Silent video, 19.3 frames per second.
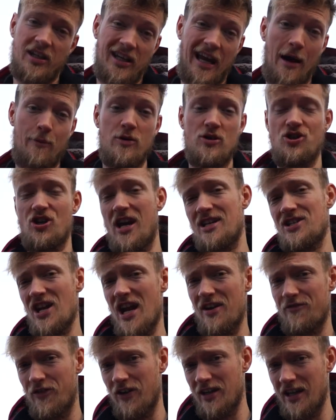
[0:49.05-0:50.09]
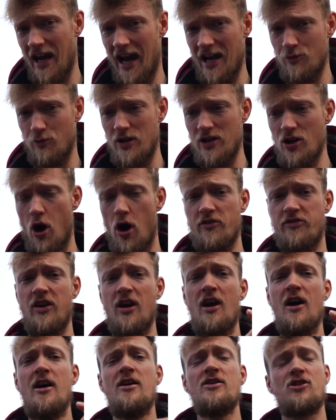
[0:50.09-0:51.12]
Can we change anything? Can we not?
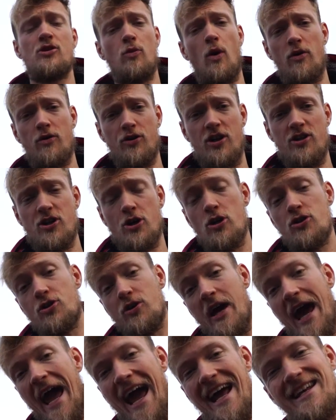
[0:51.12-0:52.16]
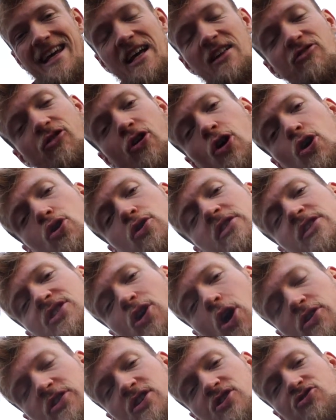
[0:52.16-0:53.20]
So what we're going to do is we're going to head into the
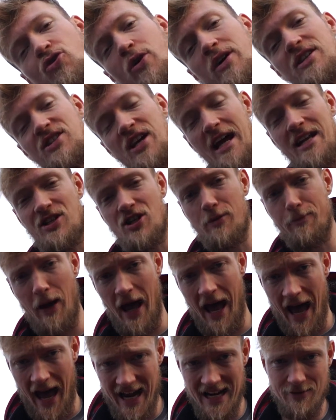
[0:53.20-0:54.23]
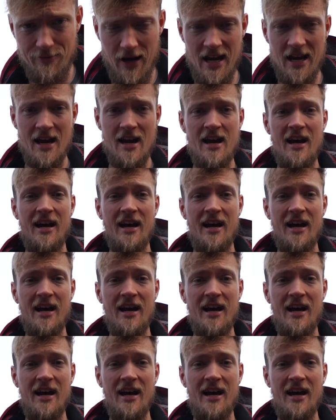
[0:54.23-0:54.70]
Scottish Rowing Centre behind me,